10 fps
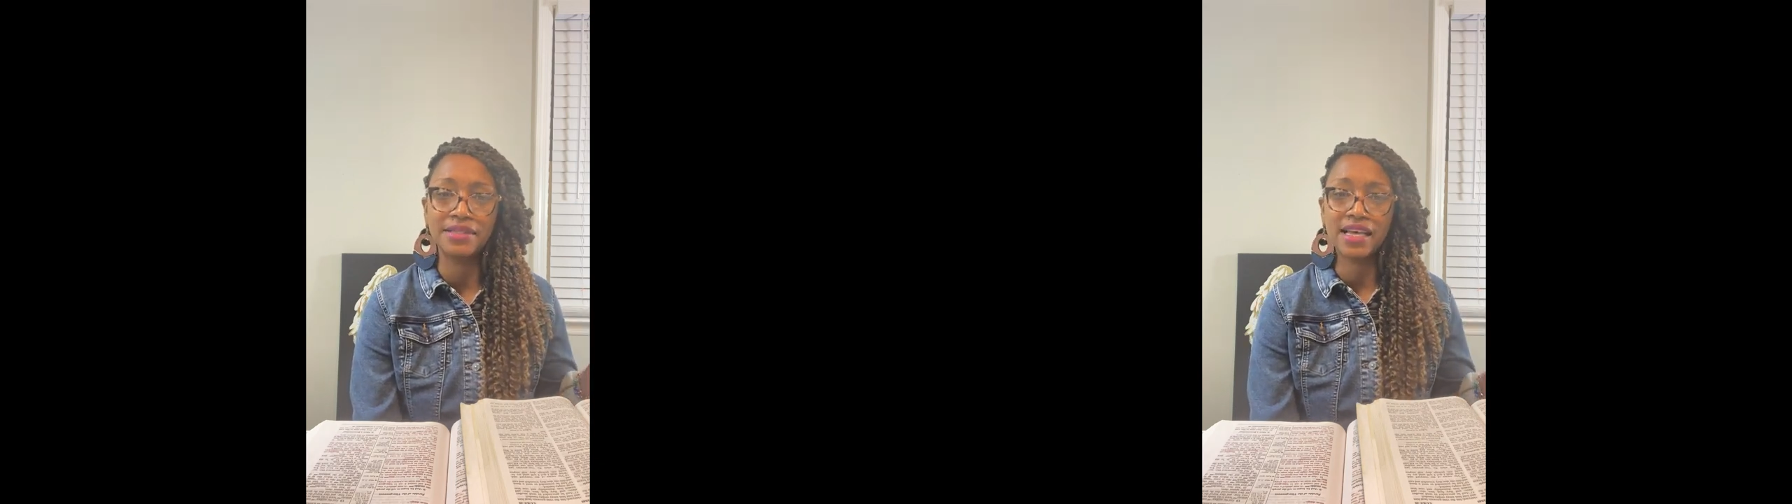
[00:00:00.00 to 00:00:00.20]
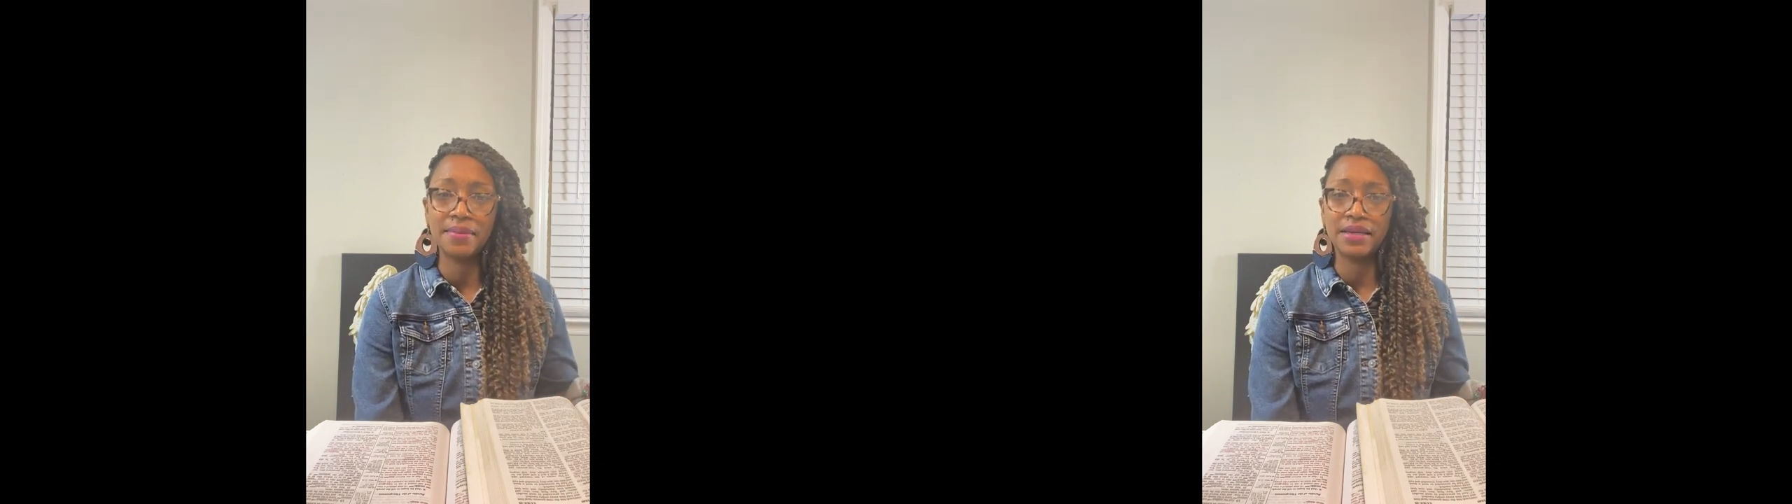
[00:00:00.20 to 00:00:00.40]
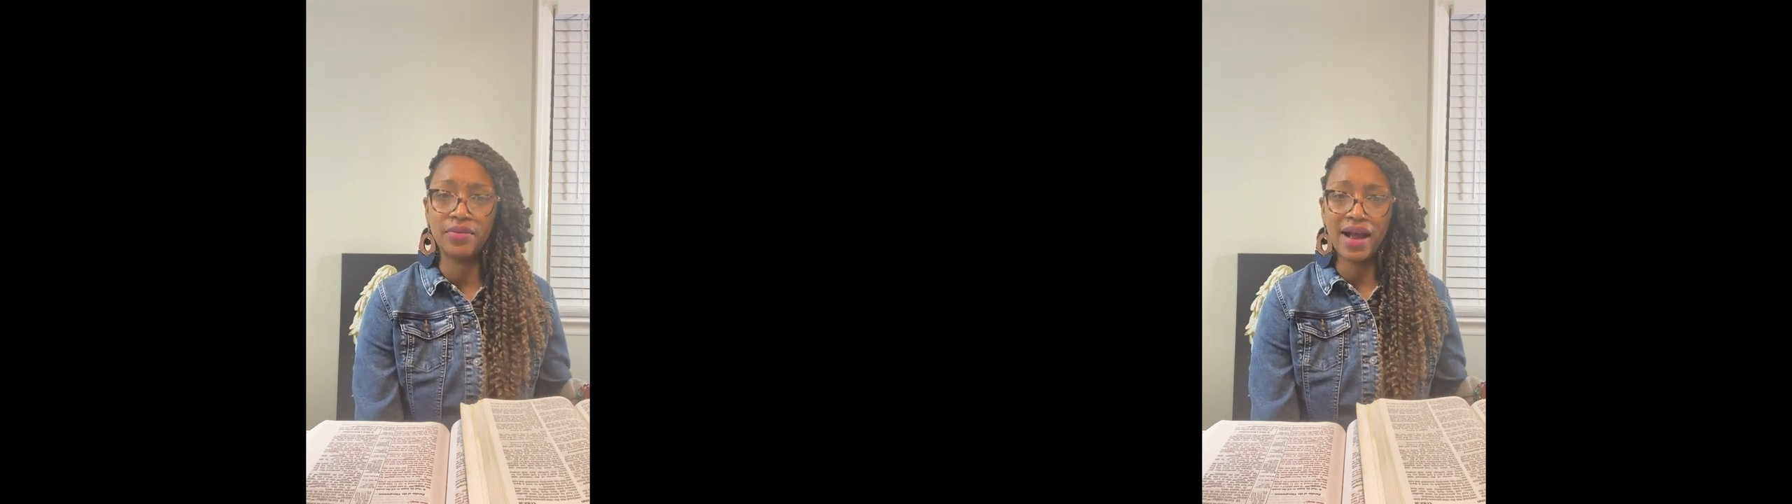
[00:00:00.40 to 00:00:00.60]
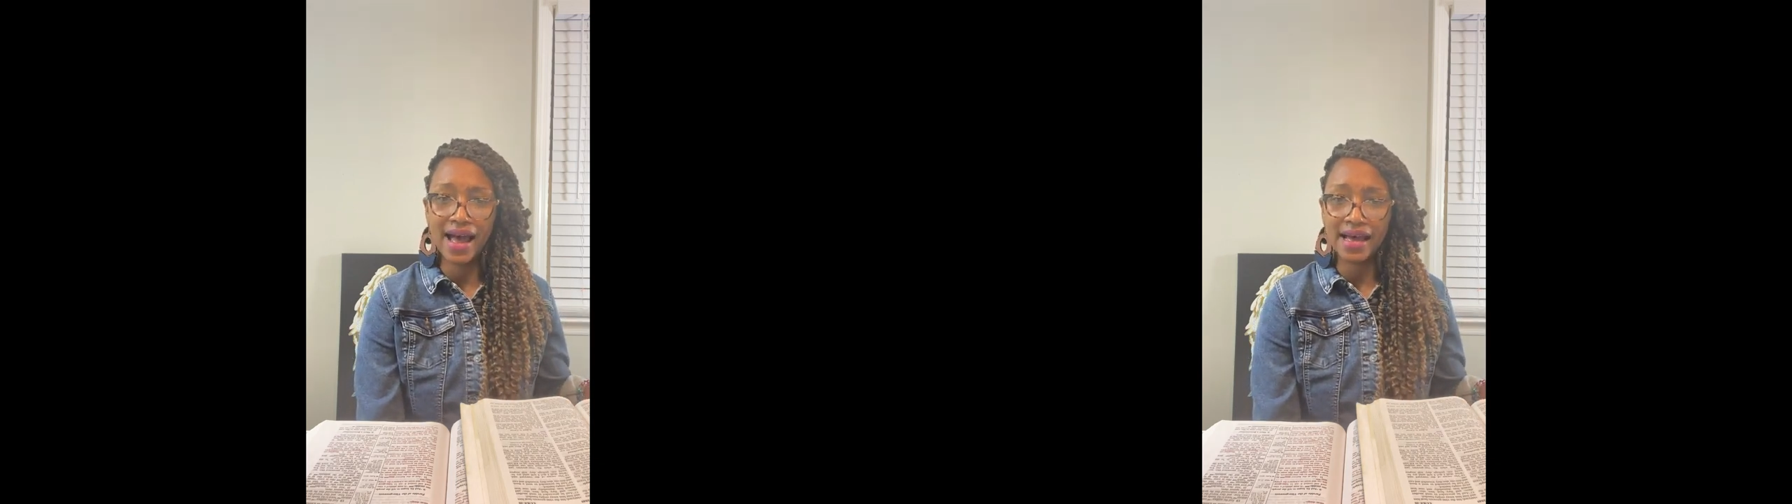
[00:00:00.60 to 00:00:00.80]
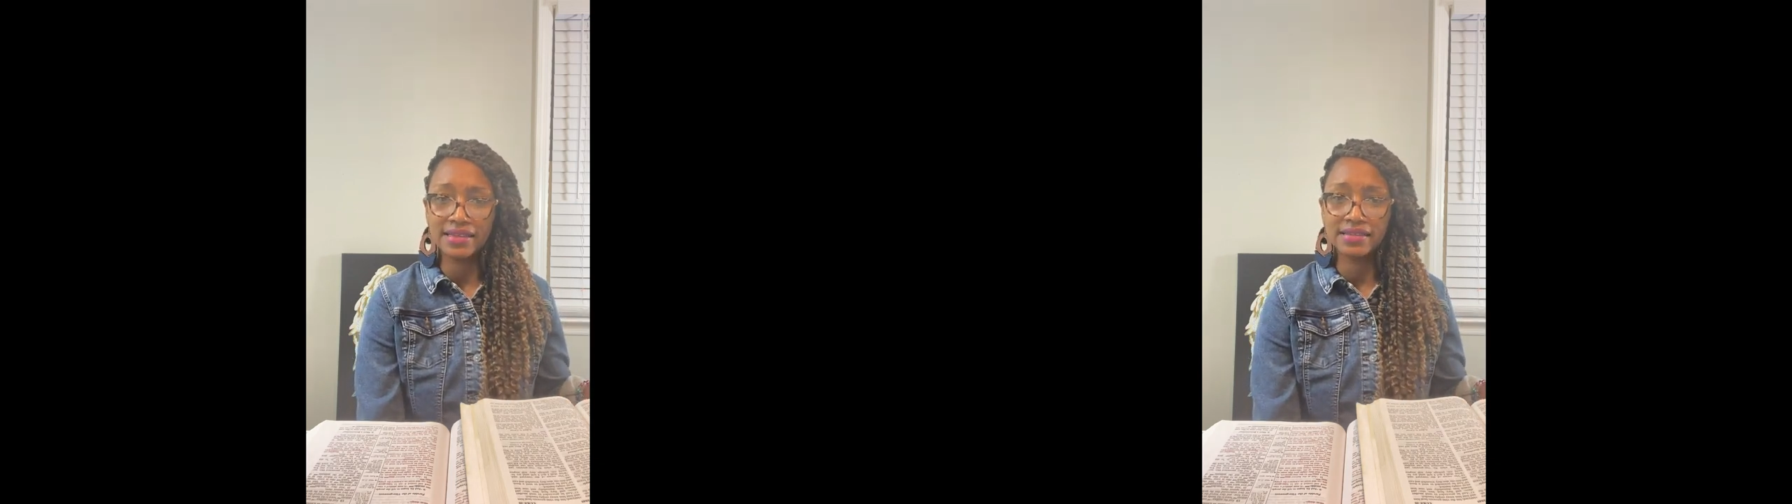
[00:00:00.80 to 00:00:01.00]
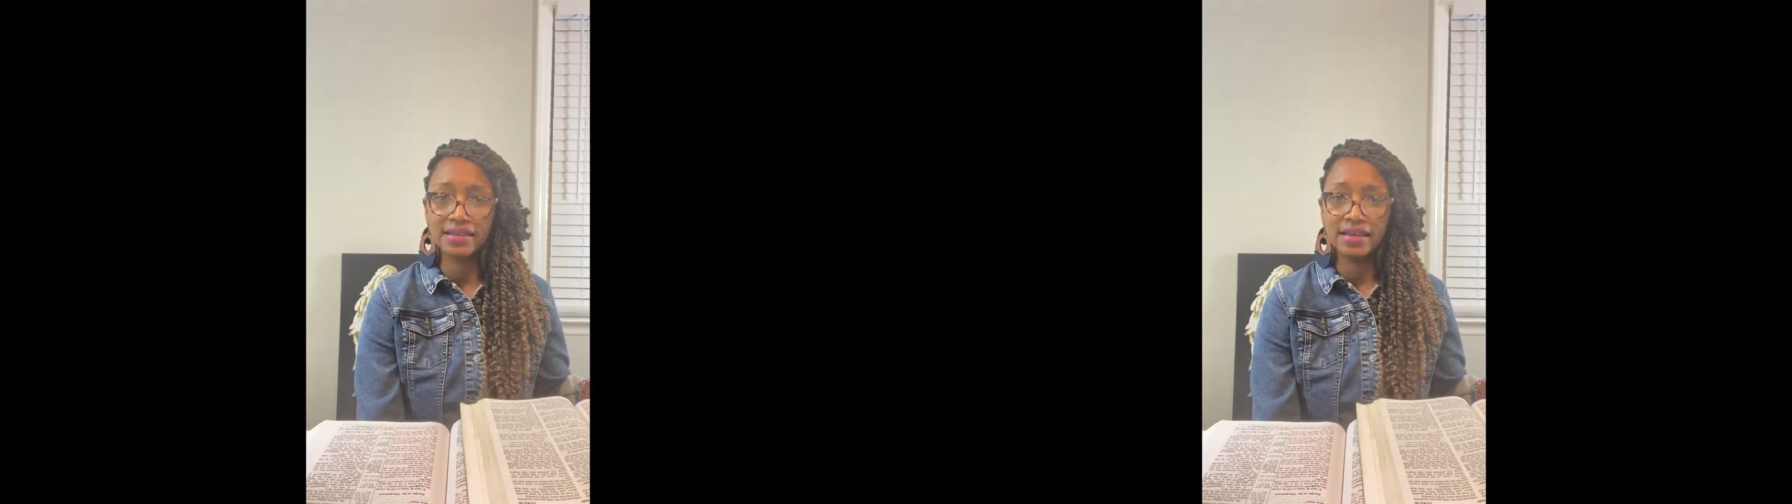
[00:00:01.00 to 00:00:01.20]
is coming to rise.